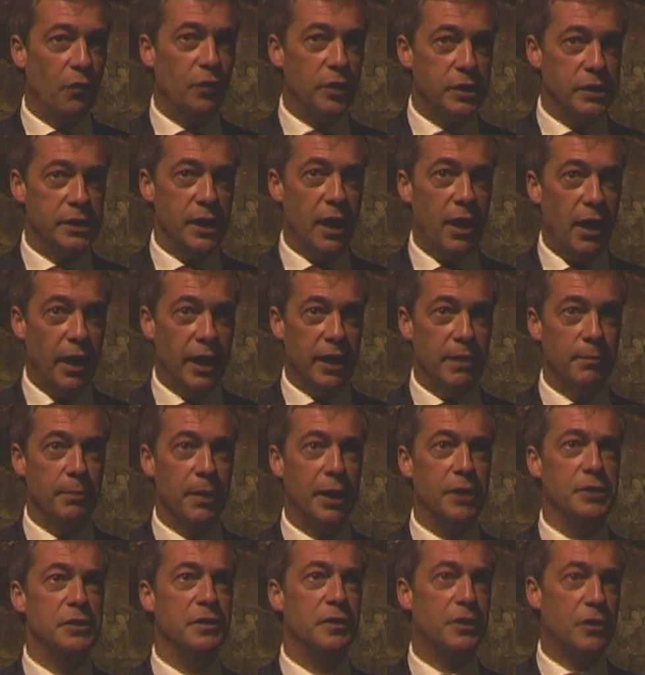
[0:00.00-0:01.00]
the time,
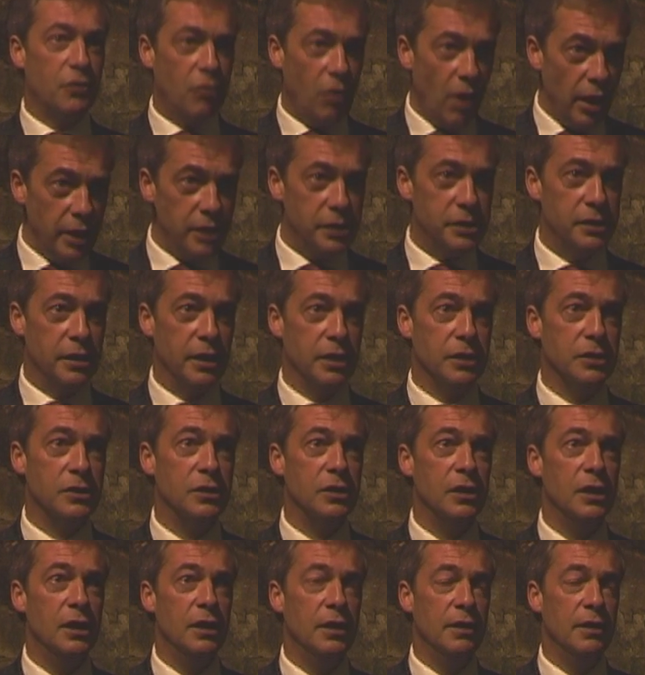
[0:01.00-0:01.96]
because of the crisis,